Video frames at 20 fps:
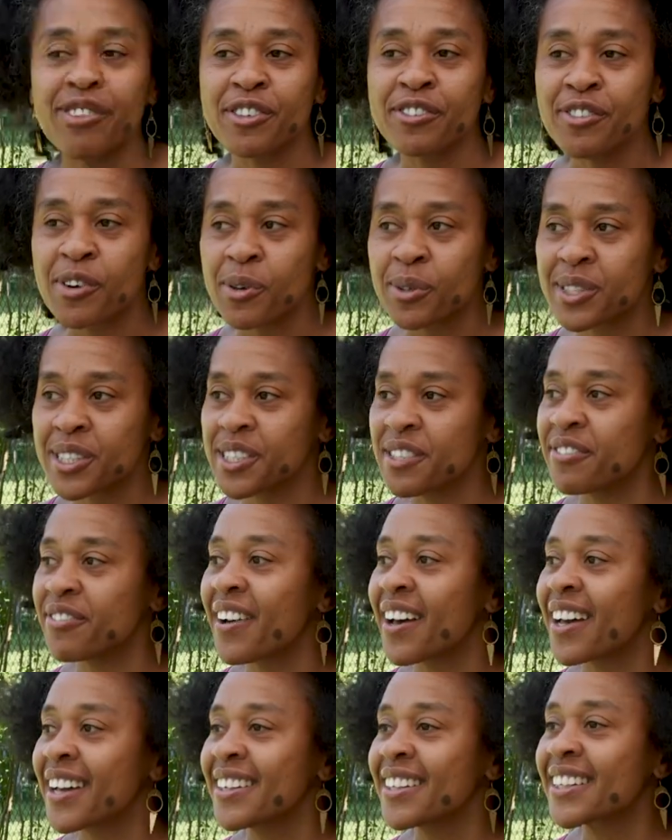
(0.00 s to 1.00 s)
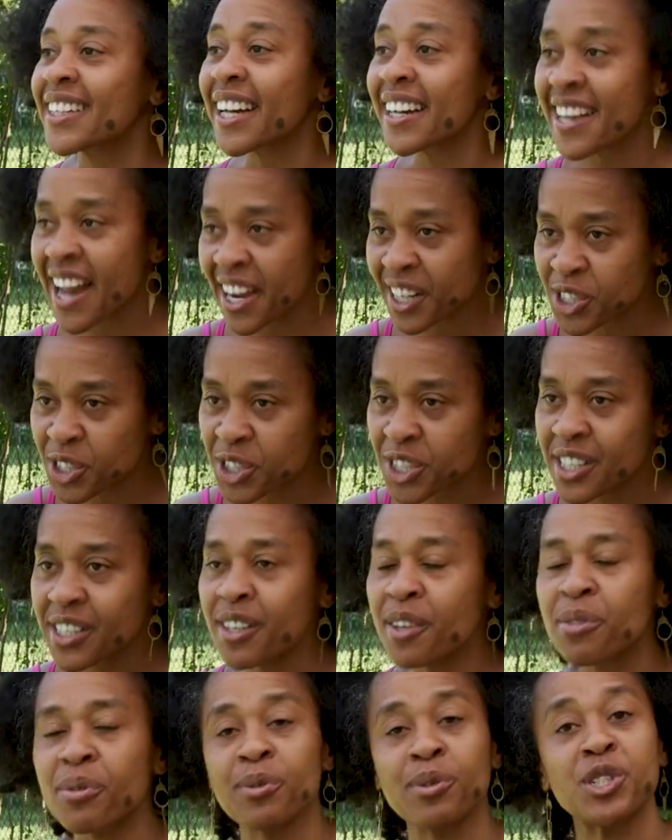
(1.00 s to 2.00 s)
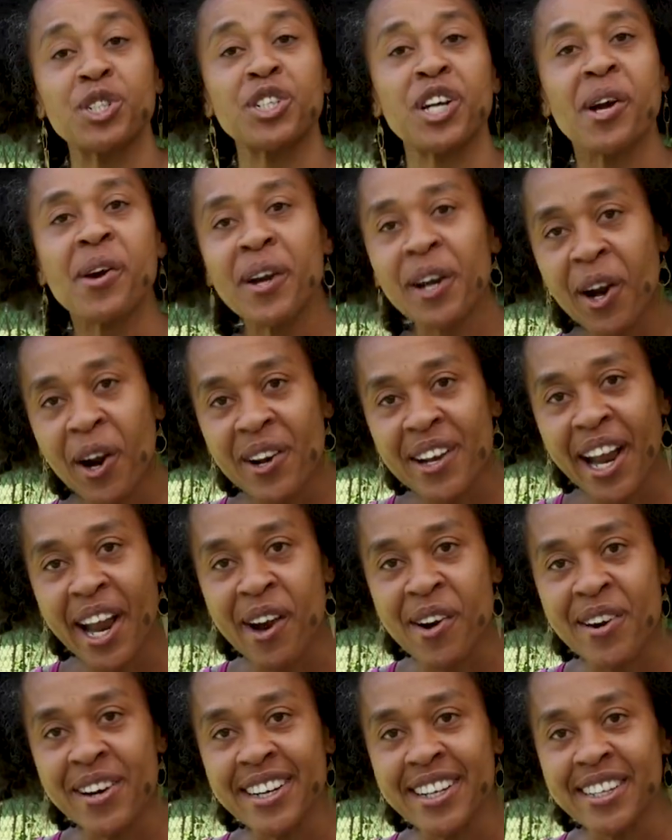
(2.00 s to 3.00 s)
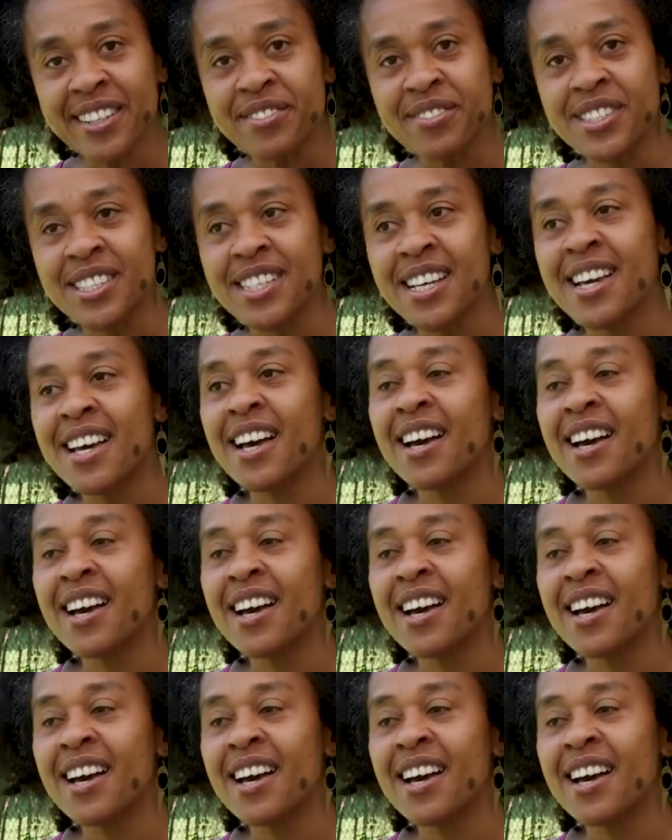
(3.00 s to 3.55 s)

for folks to find connection through sharing our narratives